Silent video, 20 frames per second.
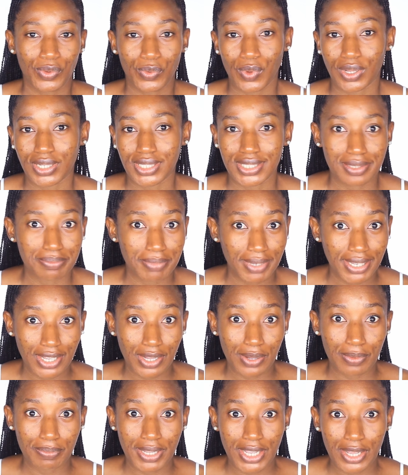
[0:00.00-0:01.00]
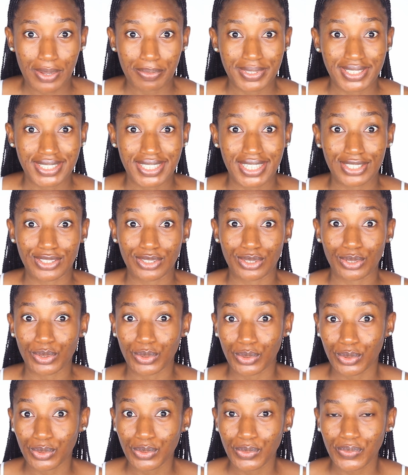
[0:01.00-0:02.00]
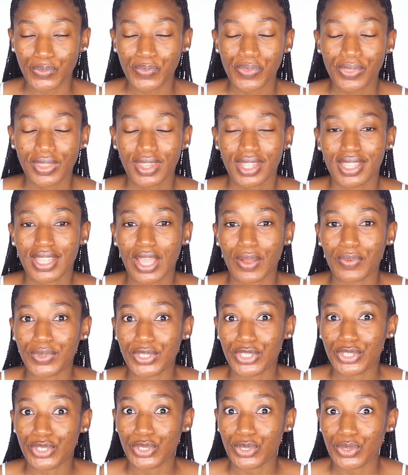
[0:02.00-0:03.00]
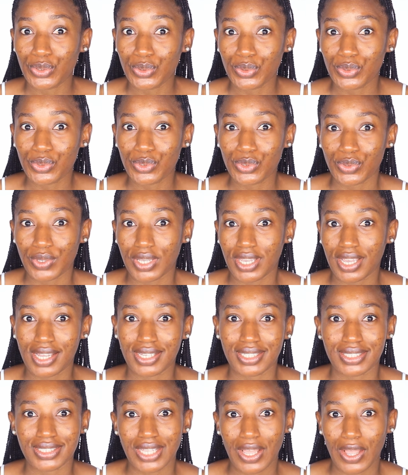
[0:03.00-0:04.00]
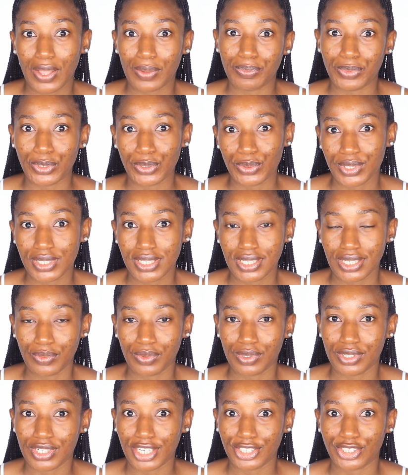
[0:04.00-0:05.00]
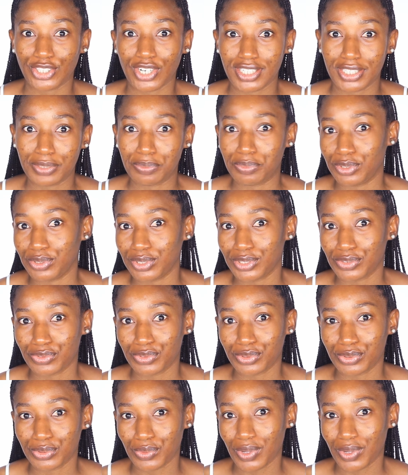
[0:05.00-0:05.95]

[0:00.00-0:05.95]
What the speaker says: What is makeup? Makeup is a tool that we use to enhance our beauty. We're naturally beautiful.